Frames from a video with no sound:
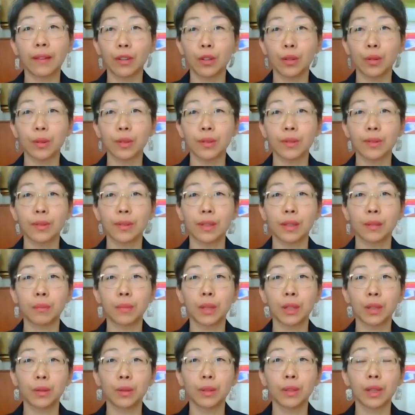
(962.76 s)
noticed that
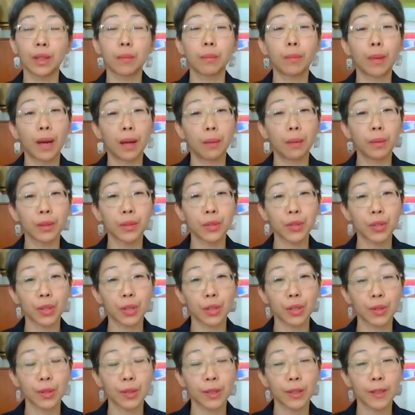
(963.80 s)
Mongolian
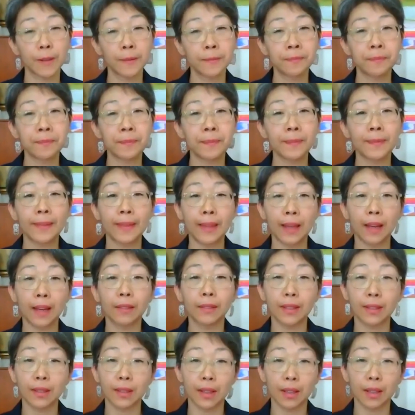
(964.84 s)
publishers, now
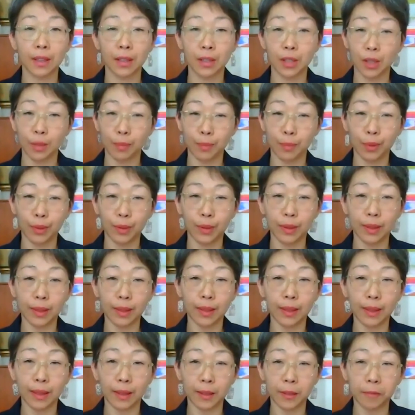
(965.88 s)
they started to put
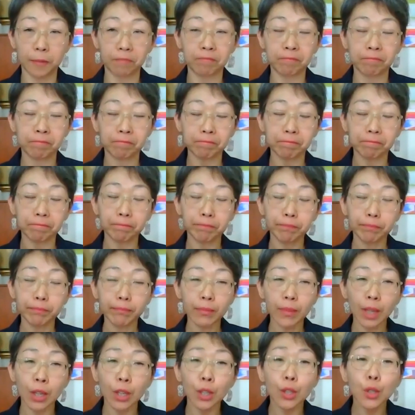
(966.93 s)
the
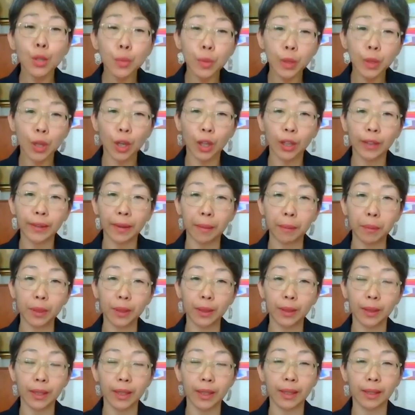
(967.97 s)
Dewey call
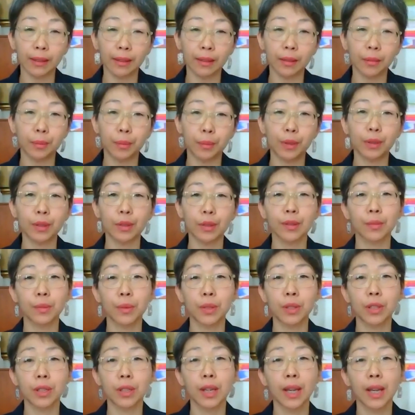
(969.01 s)
number in the books,
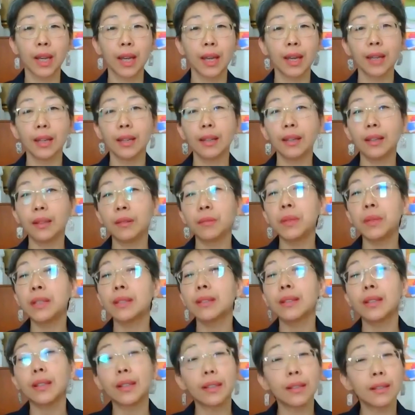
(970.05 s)
which
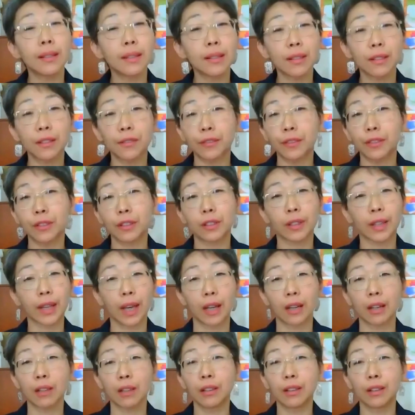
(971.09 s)
makes it easier for a
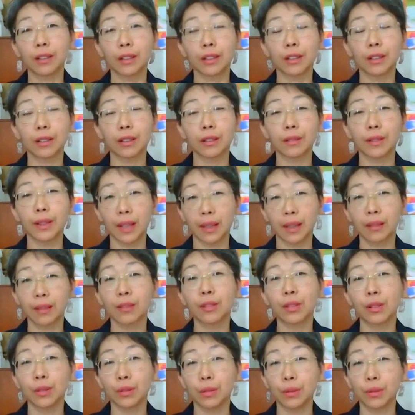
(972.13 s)
cataloger than
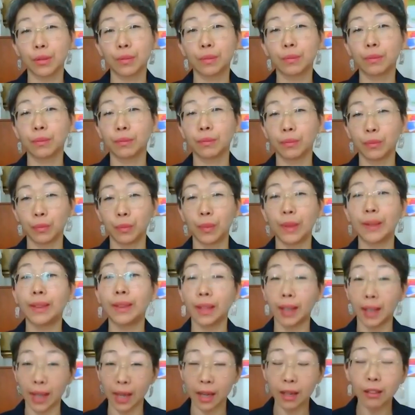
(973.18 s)
to, when
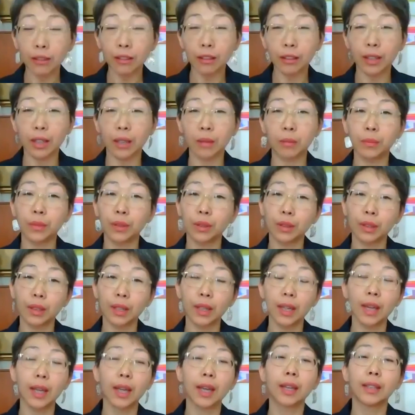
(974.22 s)
the cataloging book,
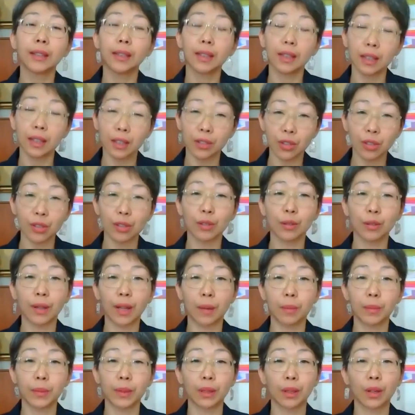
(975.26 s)
they can just look
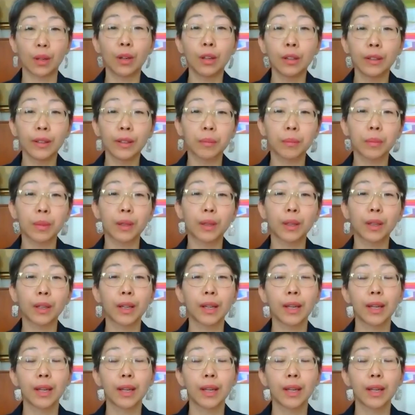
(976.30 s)
up the call number